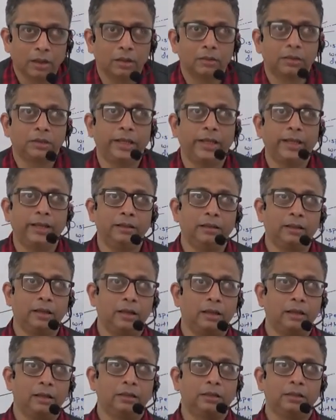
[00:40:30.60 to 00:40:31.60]
seeing
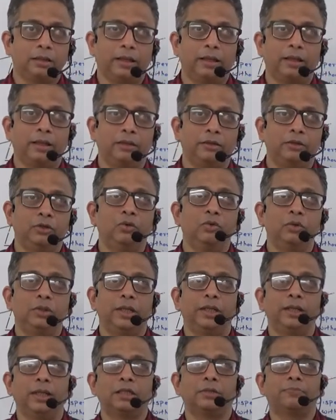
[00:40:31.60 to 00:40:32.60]
the
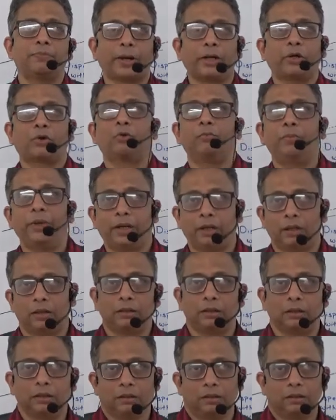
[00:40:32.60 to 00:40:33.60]
use in a spectrometer.